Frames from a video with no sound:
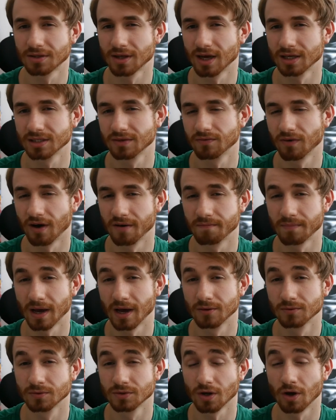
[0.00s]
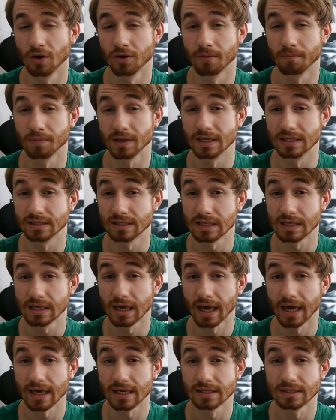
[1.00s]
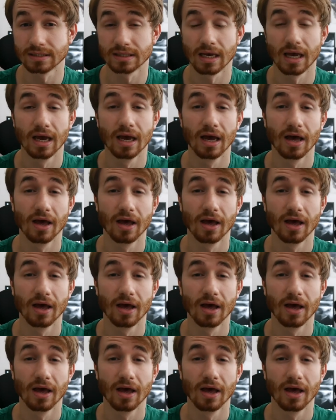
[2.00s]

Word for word: 35 pounds on a PC case,